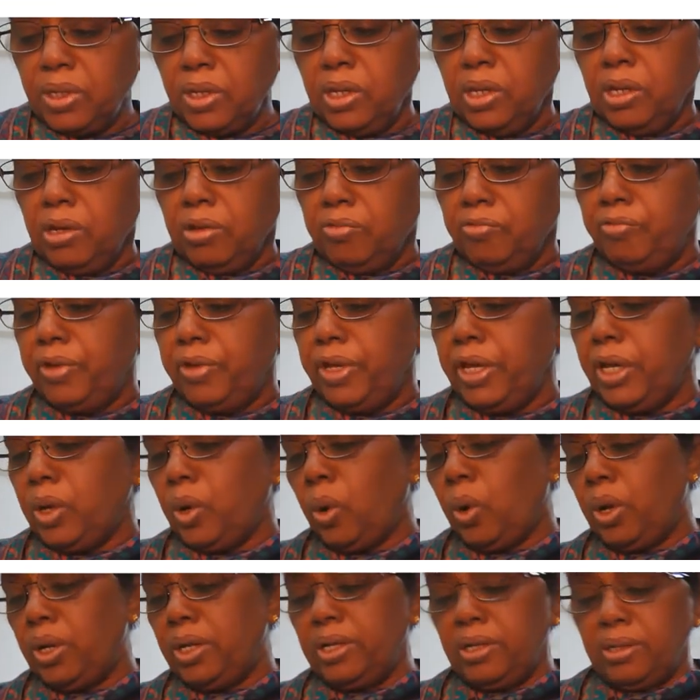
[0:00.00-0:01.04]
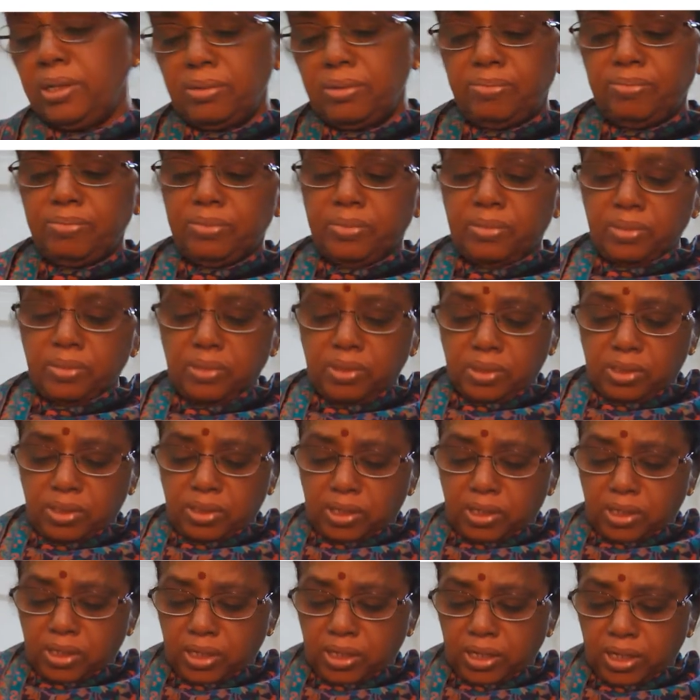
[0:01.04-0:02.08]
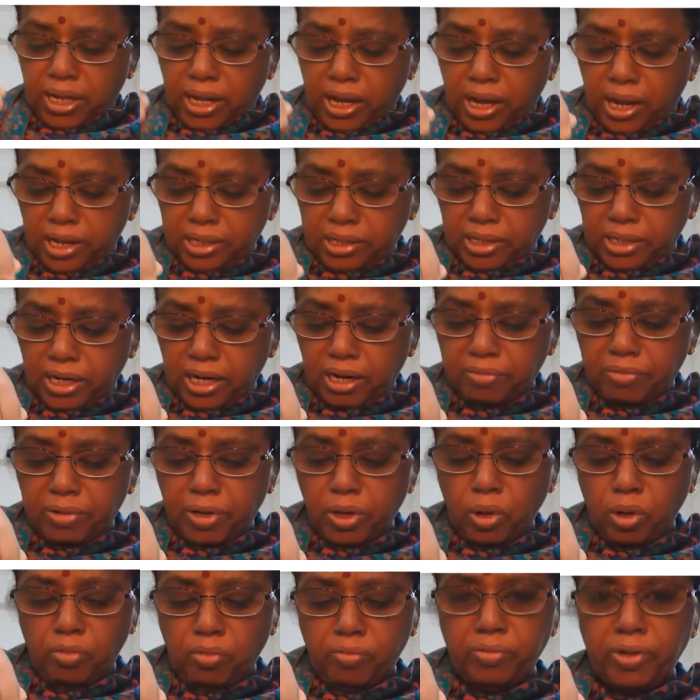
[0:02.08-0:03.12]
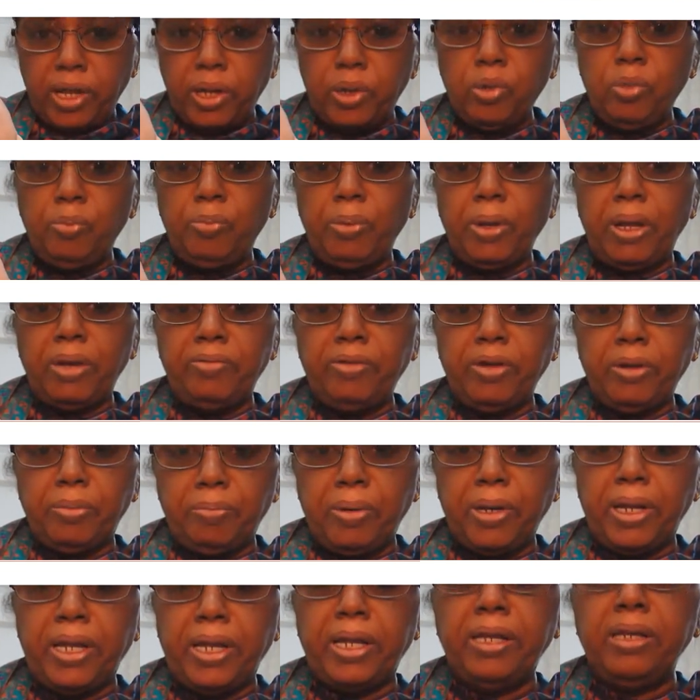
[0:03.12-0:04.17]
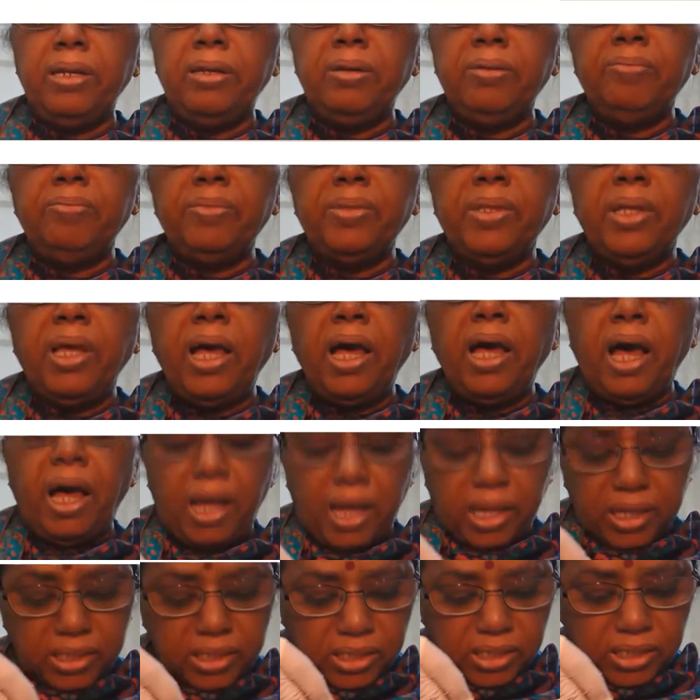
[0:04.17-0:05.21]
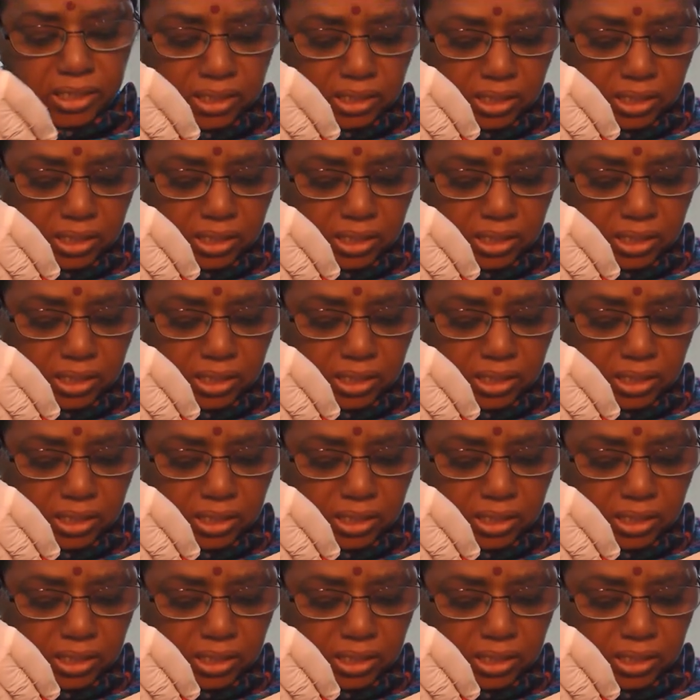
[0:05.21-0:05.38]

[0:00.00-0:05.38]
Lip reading: We call at the level of narrow pelvic plane as